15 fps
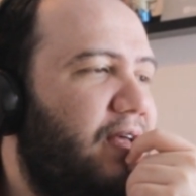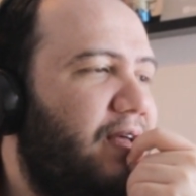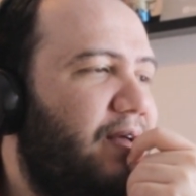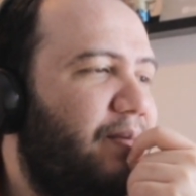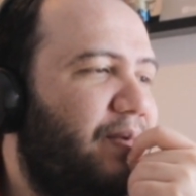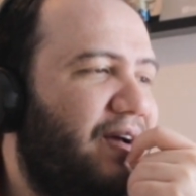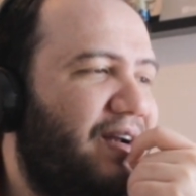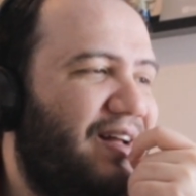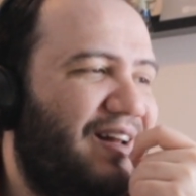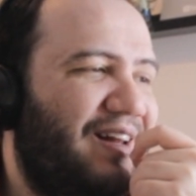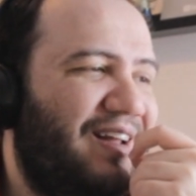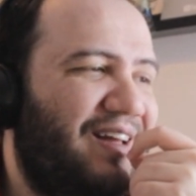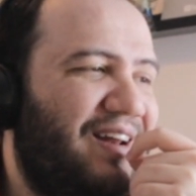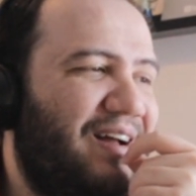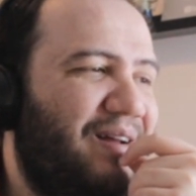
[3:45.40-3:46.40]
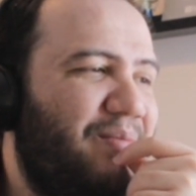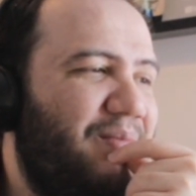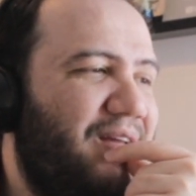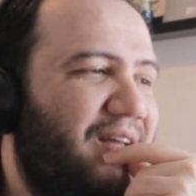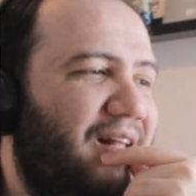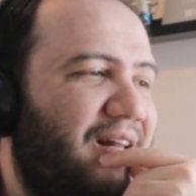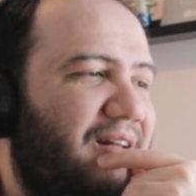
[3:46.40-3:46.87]
Para
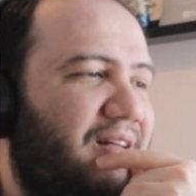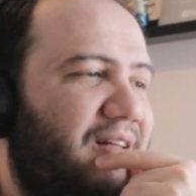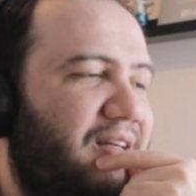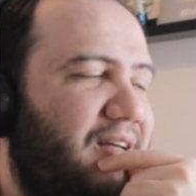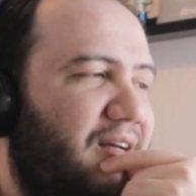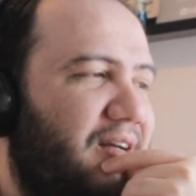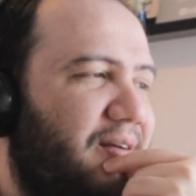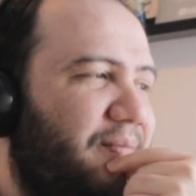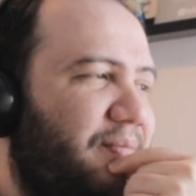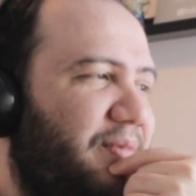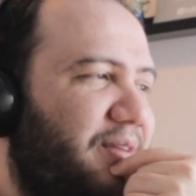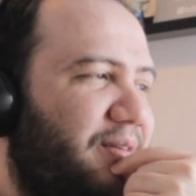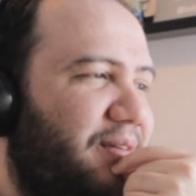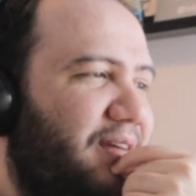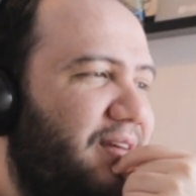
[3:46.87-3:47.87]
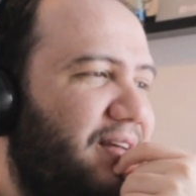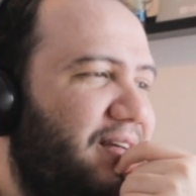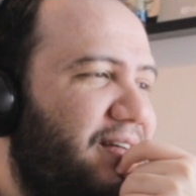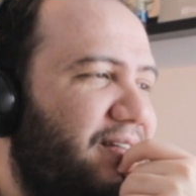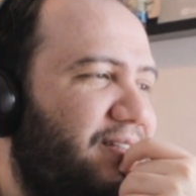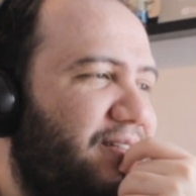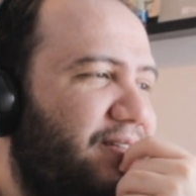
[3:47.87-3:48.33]
alegrarme el día.
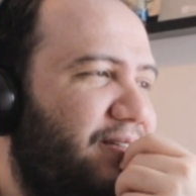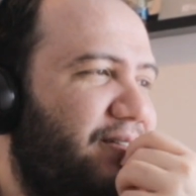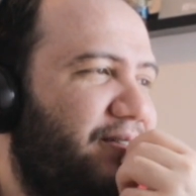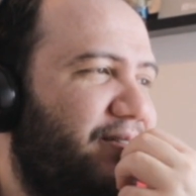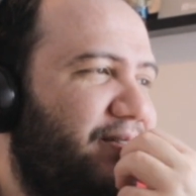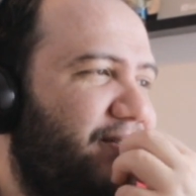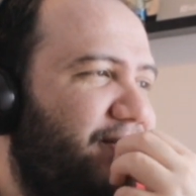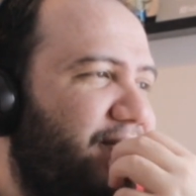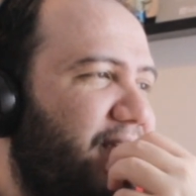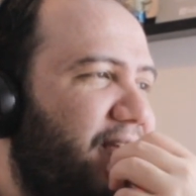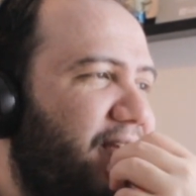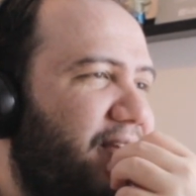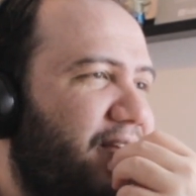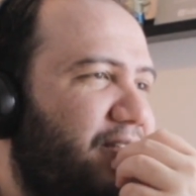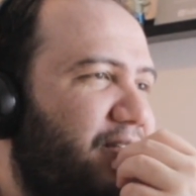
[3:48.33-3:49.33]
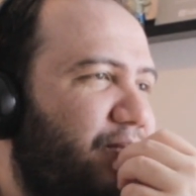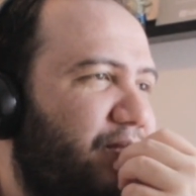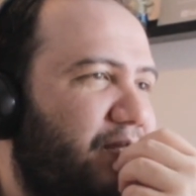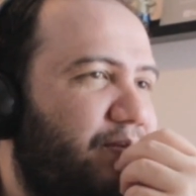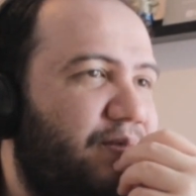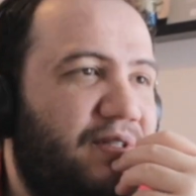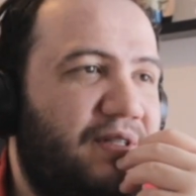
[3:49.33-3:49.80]
Okay, so she was
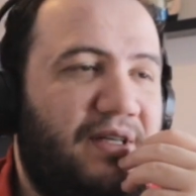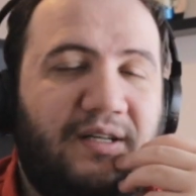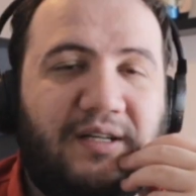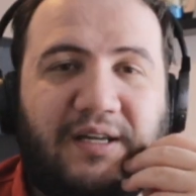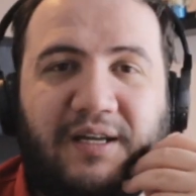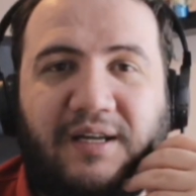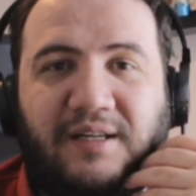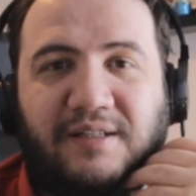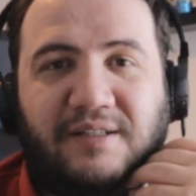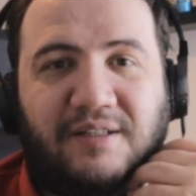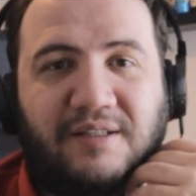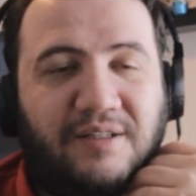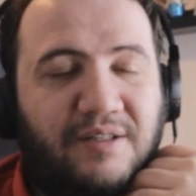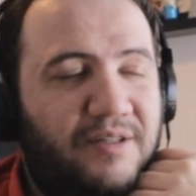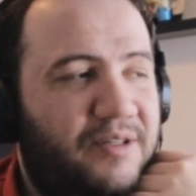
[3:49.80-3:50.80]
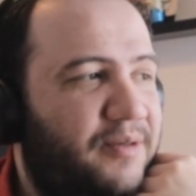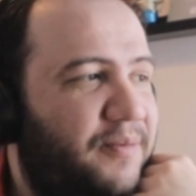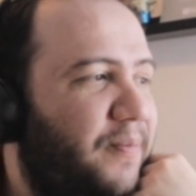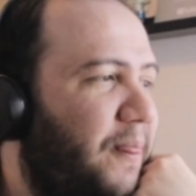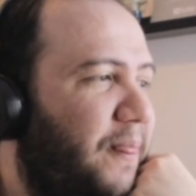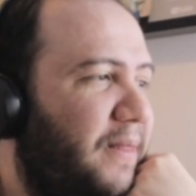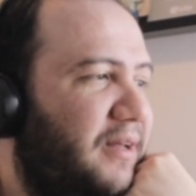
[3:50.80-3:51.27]
upset and, you know,
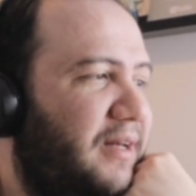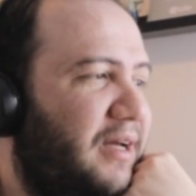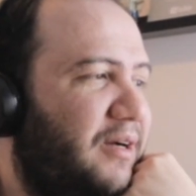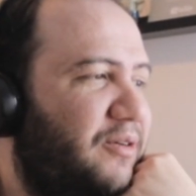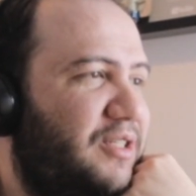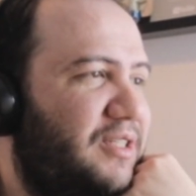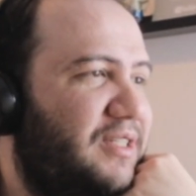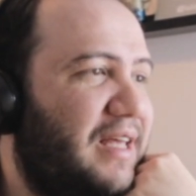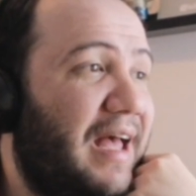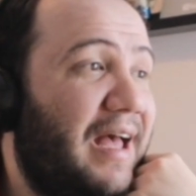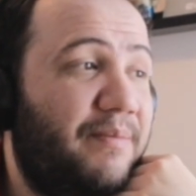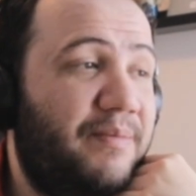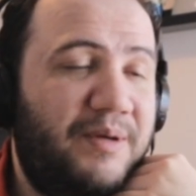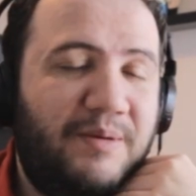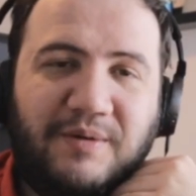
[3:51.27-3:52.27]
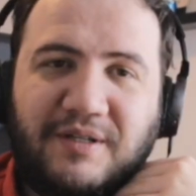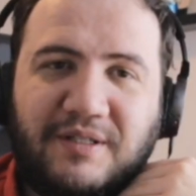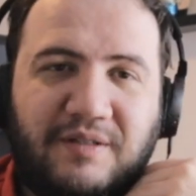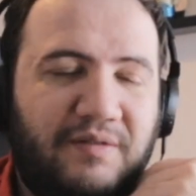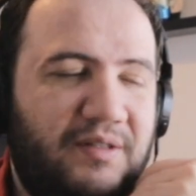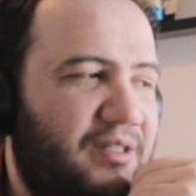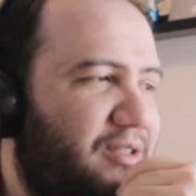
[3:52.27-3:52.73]
now she's happy because
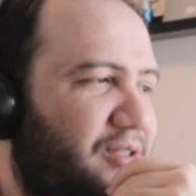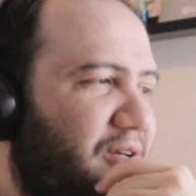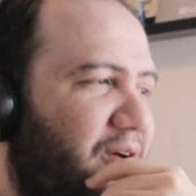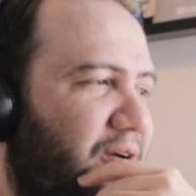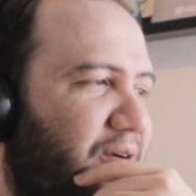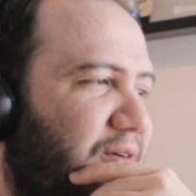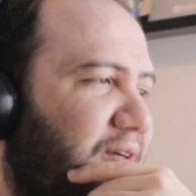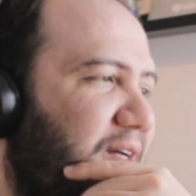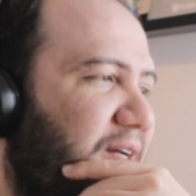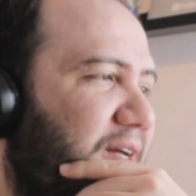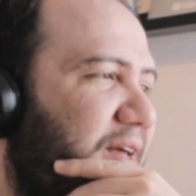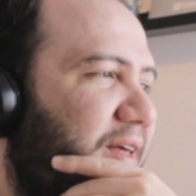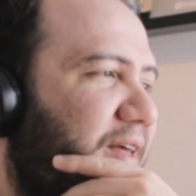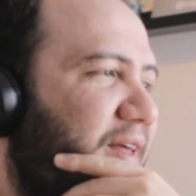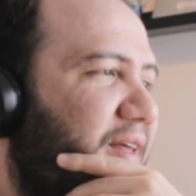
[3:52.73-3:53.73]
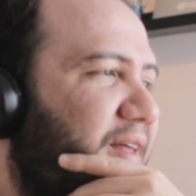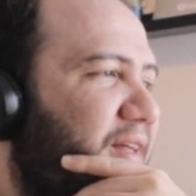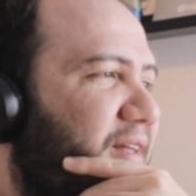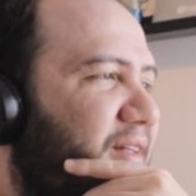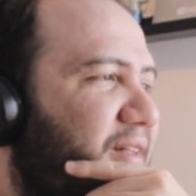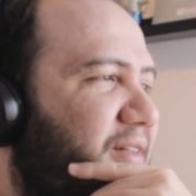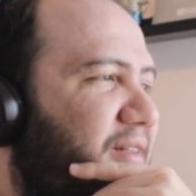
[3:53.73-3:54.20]
of this song.
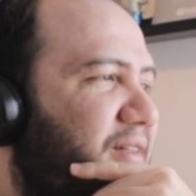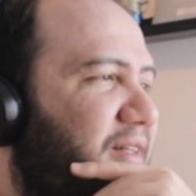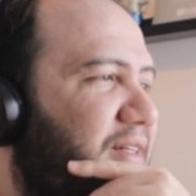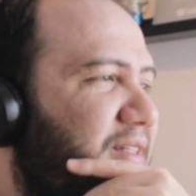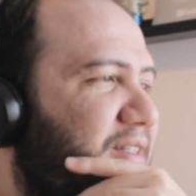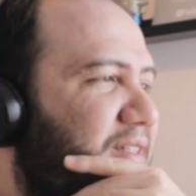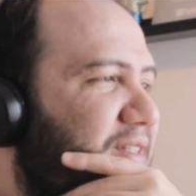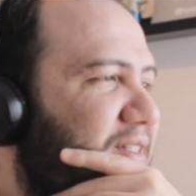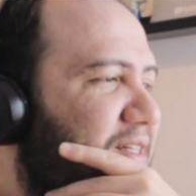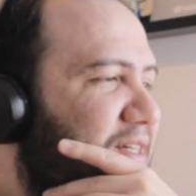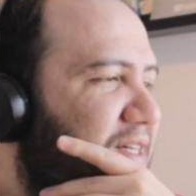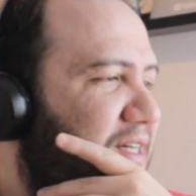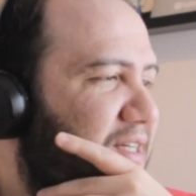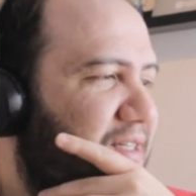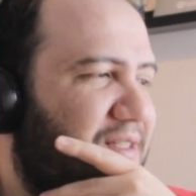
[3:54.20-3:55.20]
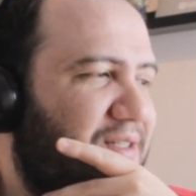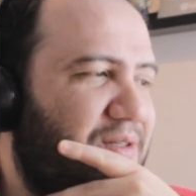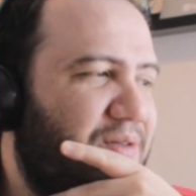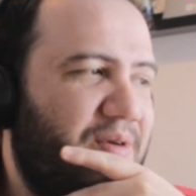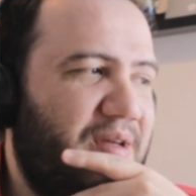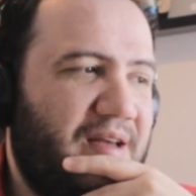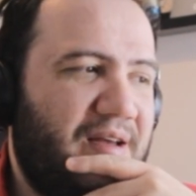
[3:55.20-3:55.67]
That's nice. So
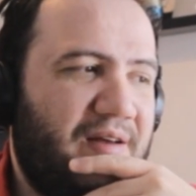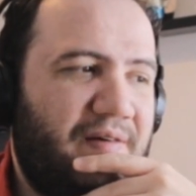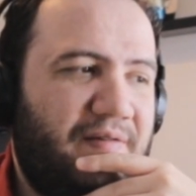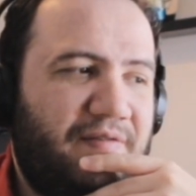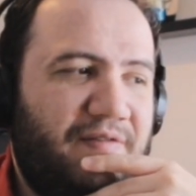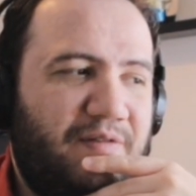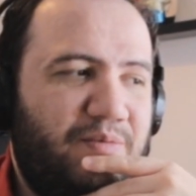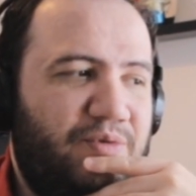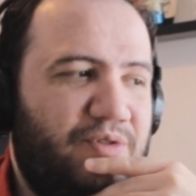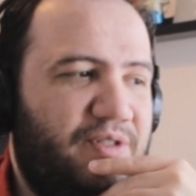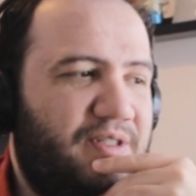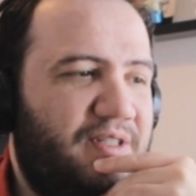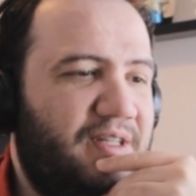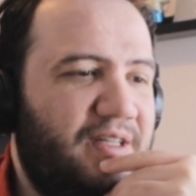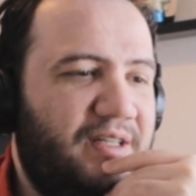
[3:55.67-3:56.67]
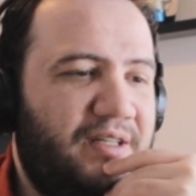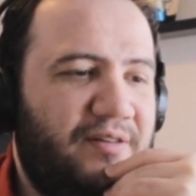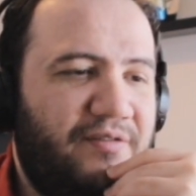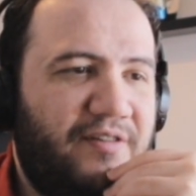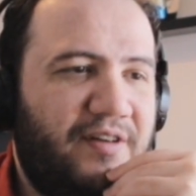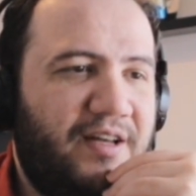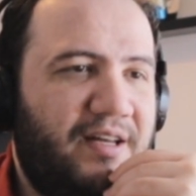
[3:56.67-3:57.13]
we have Brazilian
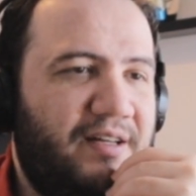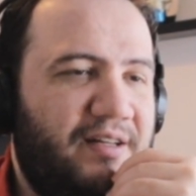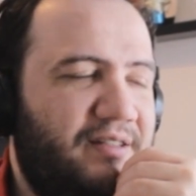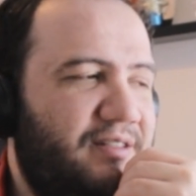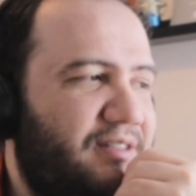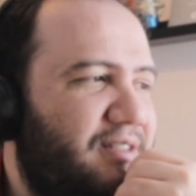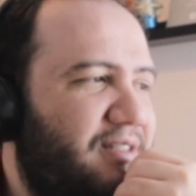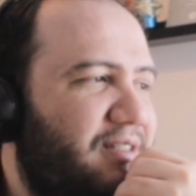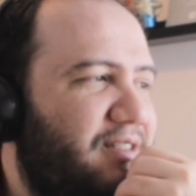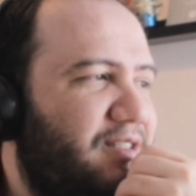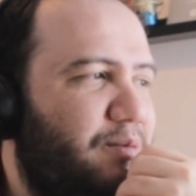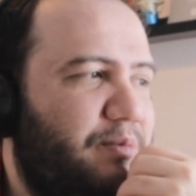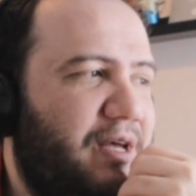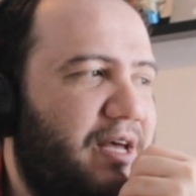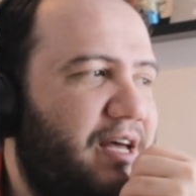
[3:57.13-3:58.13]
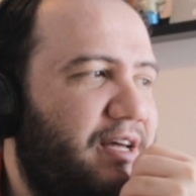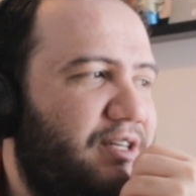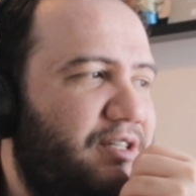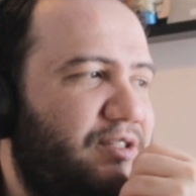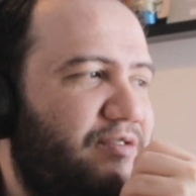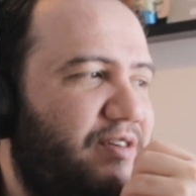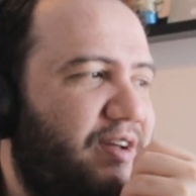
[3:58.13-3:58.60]
fans,
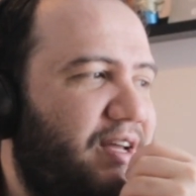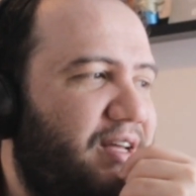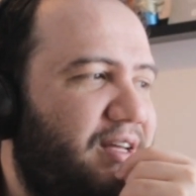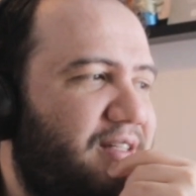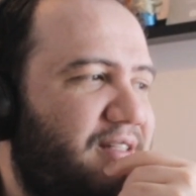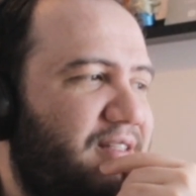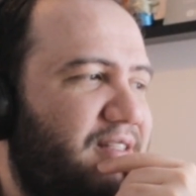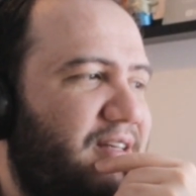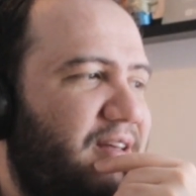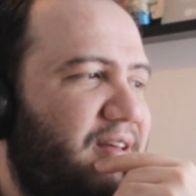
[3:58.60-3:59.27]
Spanish fans,